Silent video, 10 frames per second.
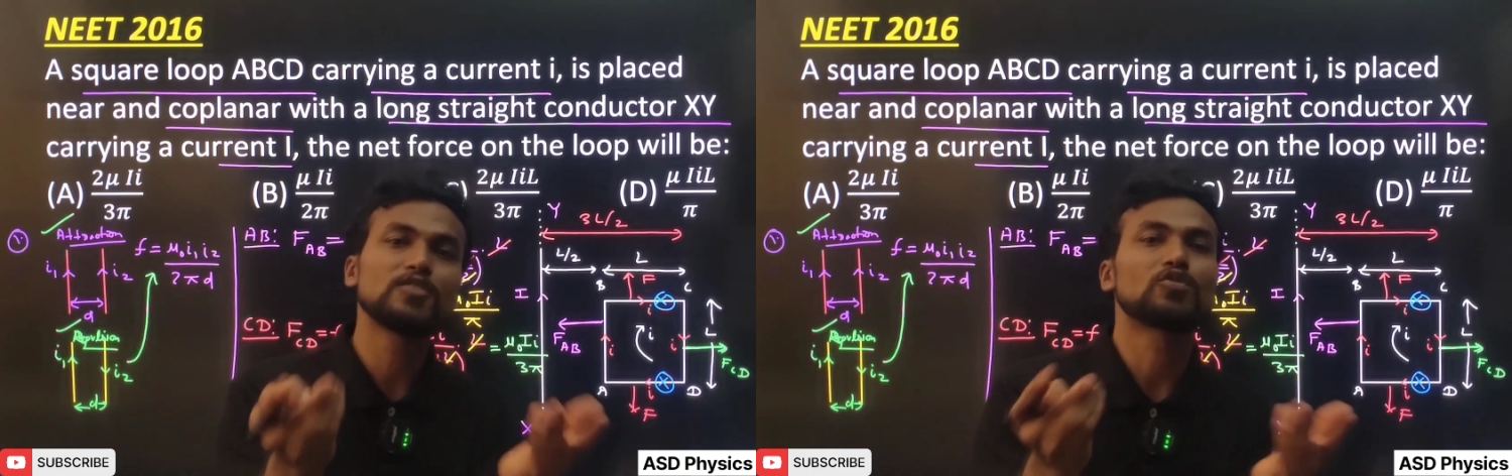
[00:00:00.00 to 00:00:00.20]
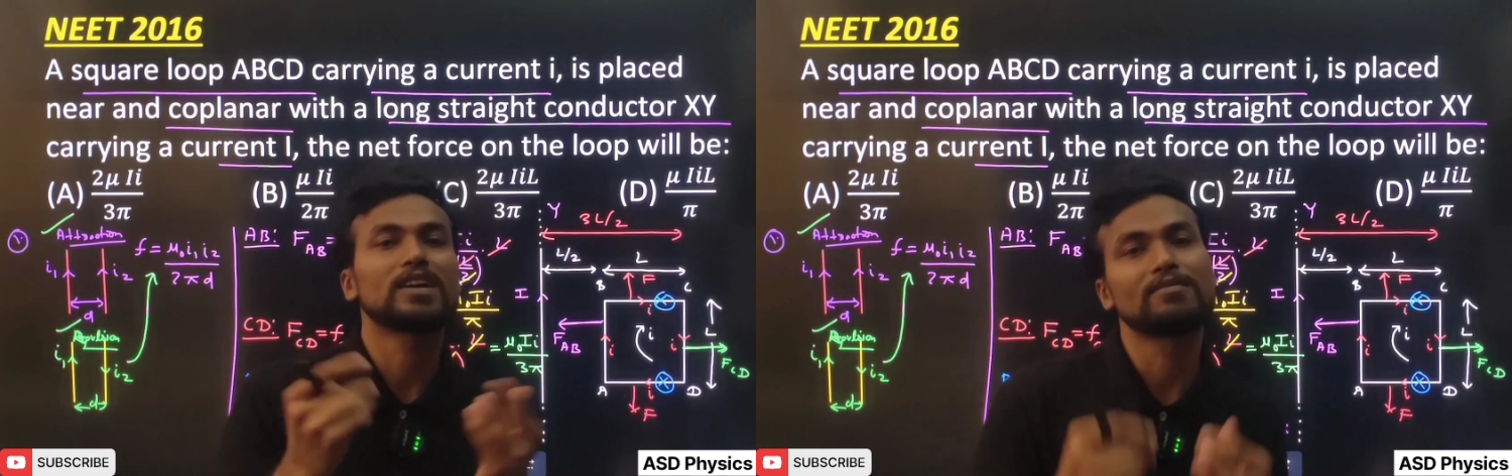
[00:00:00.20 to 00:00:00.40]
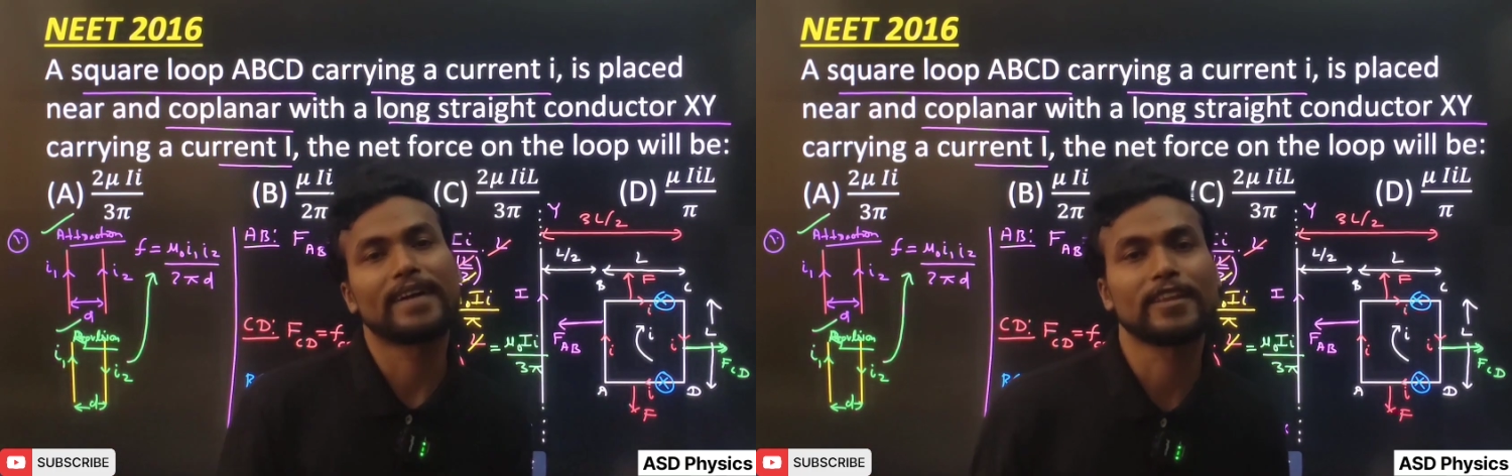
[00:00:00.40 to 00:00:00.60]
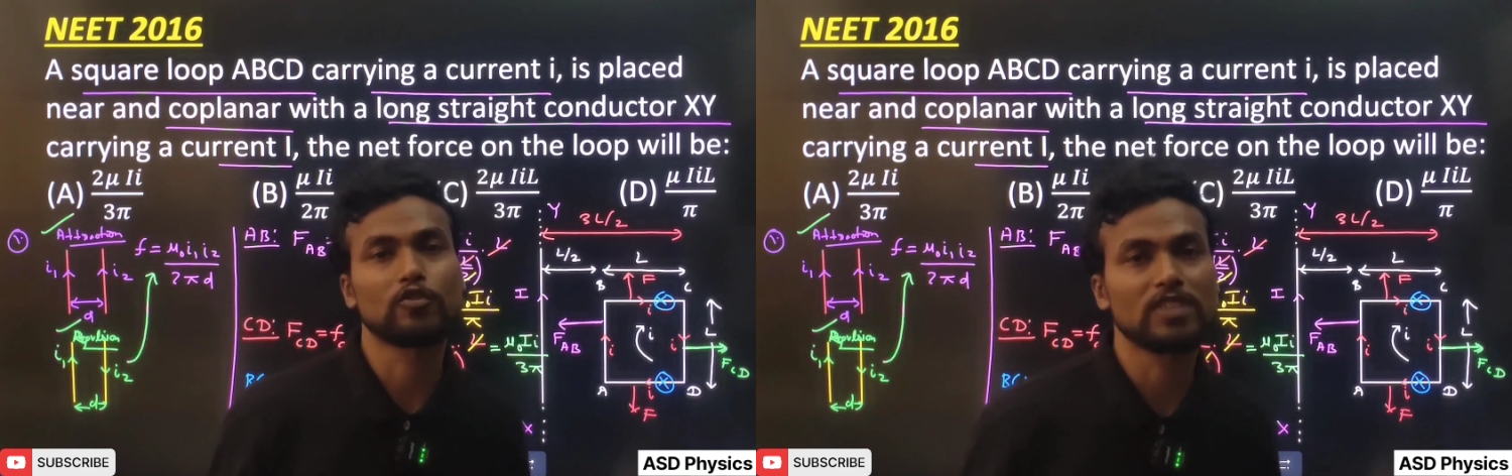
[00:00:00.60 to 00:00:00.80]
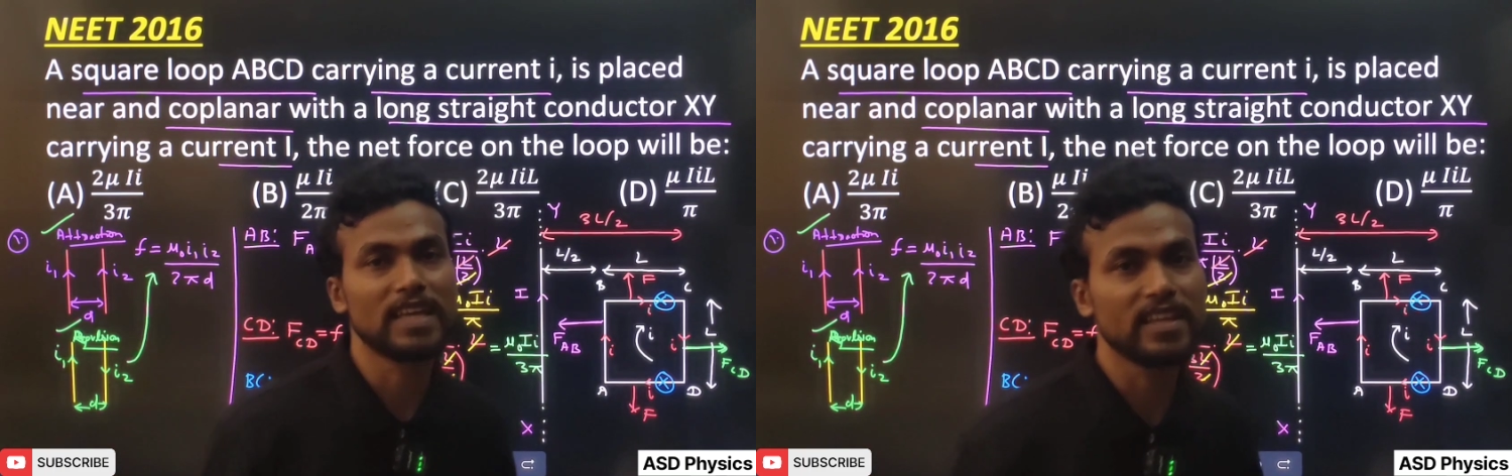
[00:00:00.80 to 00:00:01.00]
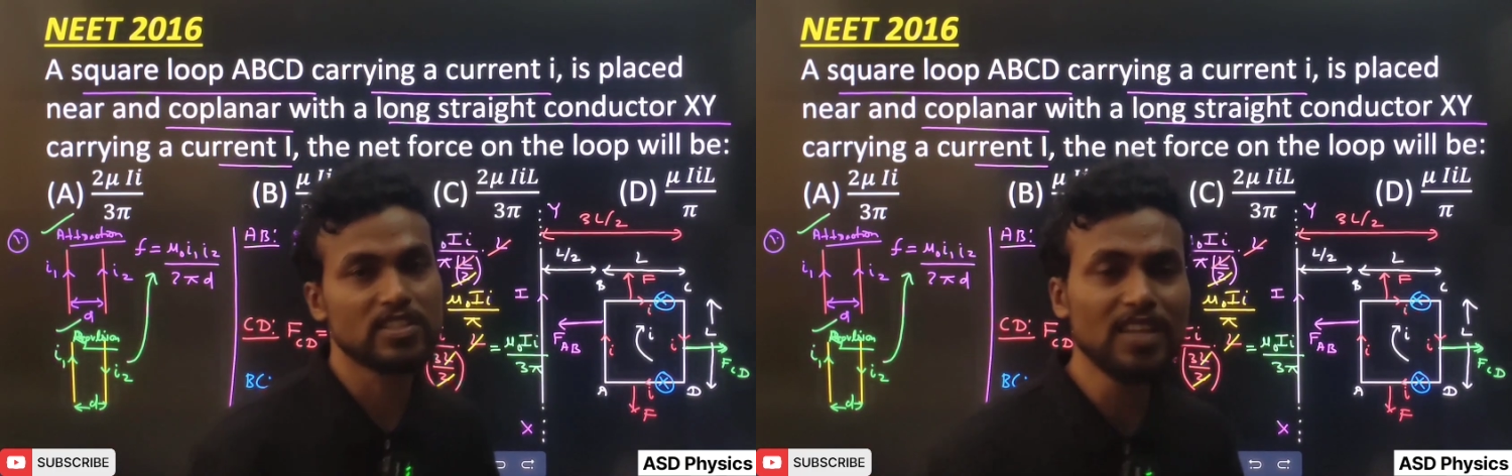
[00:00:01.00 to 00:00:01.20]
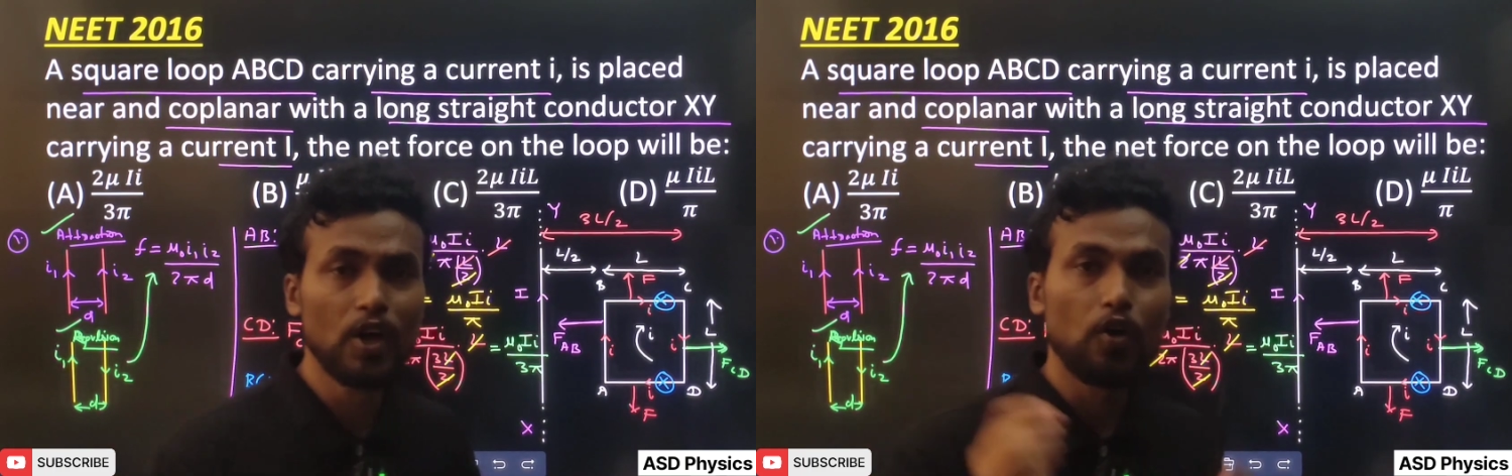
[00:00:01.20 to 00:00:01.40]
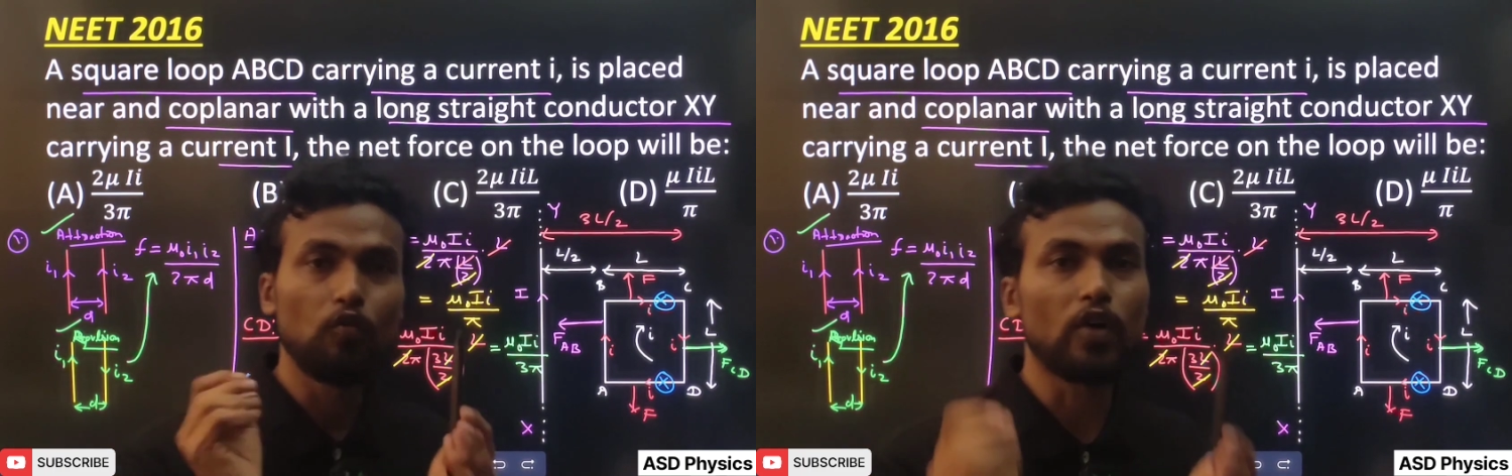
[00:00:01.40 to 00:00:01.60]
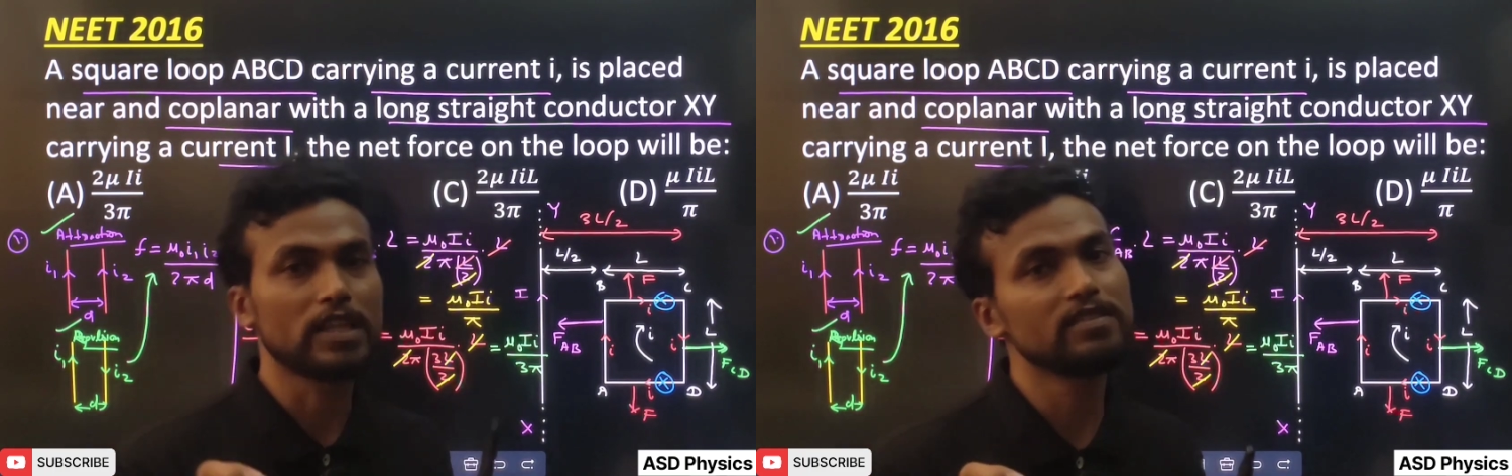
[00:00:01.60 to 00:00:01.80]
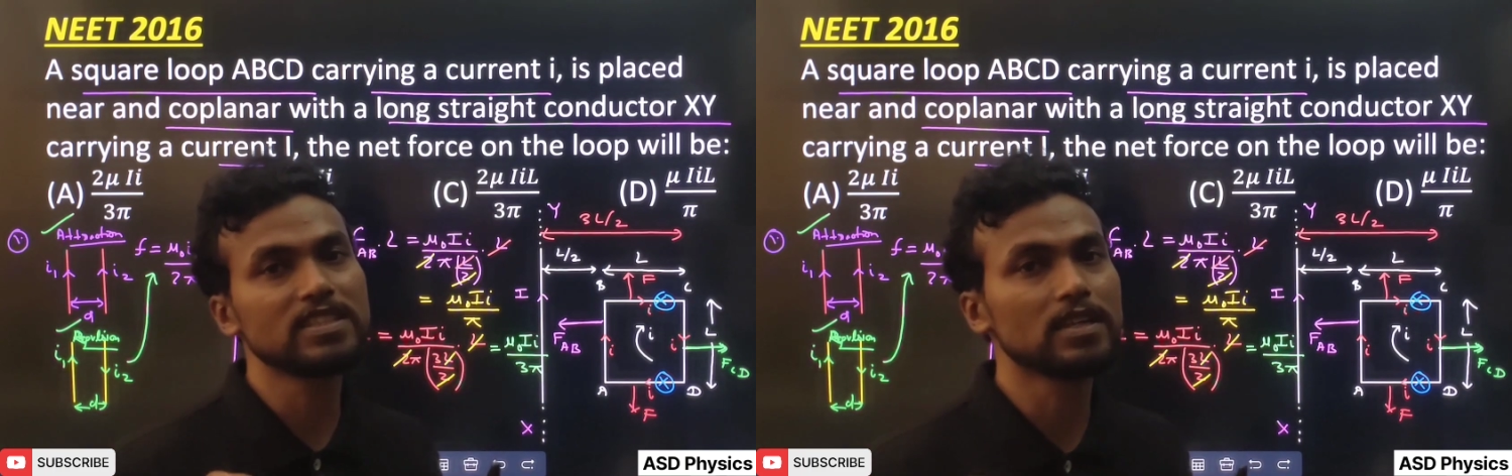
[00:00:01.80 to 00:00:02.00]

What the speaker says: You can find out the direction. Whatever